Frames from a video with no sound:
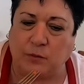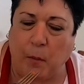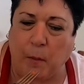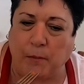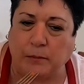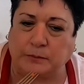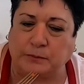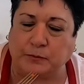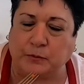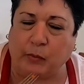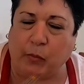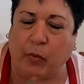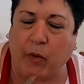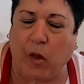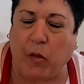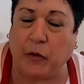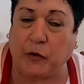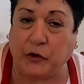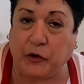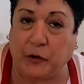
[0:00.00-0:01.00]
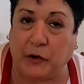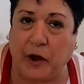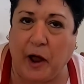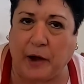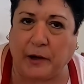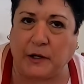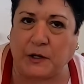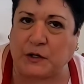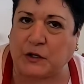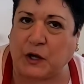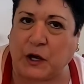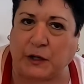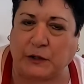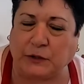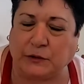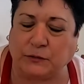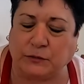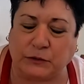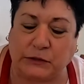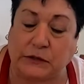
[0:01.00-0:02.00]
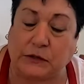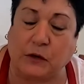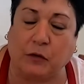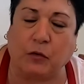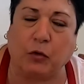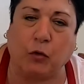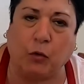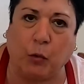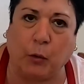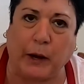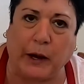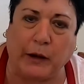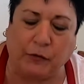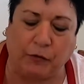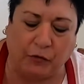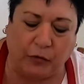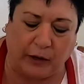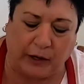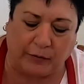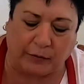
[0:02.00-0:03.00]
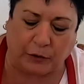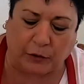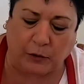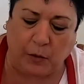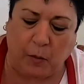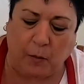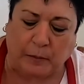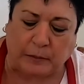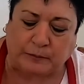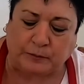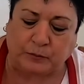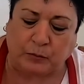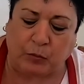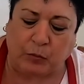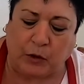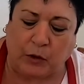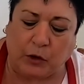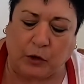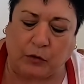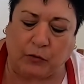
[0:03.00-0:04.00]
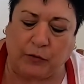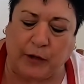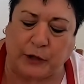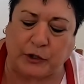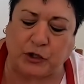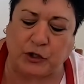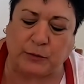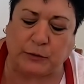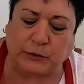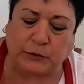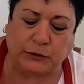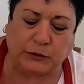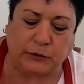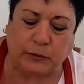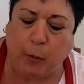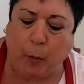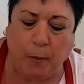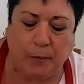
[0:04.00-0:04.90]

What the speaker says: And the teriyaki sauce is a great flavor. Your vegetables